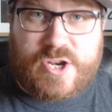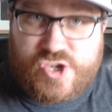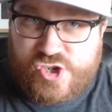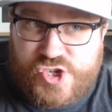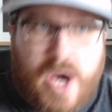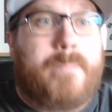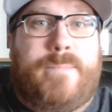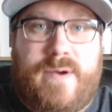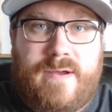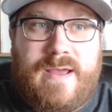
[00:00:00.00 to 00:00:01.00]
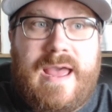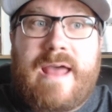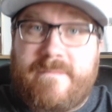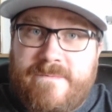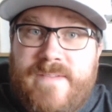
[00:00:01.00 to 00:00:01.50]
Jump
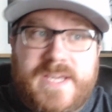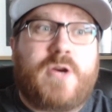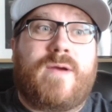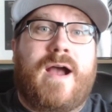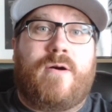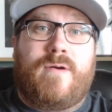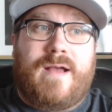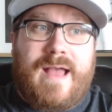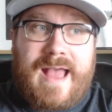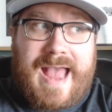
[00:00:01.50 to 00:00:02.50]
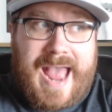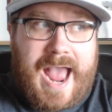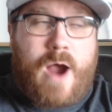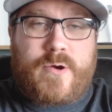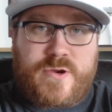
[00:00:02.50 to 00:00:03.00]
and figure out
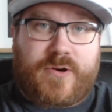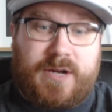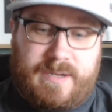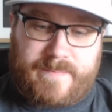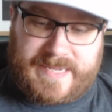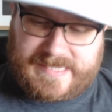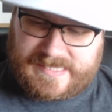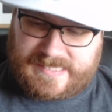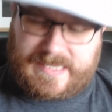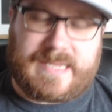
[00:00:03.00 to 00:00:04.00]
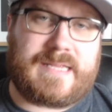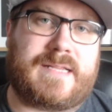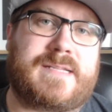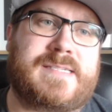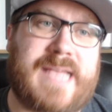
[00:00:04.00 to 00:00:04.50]
how you're going to be
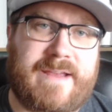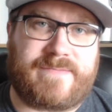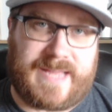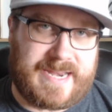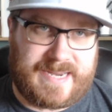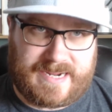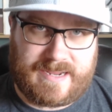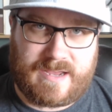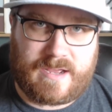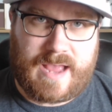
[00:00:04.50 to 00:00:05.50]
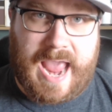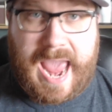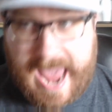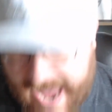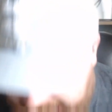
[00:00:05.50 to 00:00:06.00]
safe landing
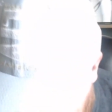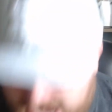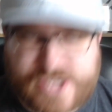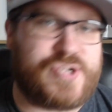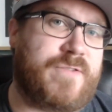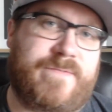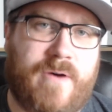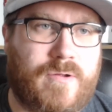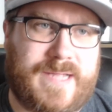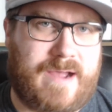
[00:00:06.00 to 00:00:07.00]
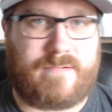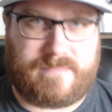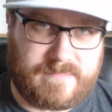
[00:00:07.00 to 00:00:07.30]
as you fall down.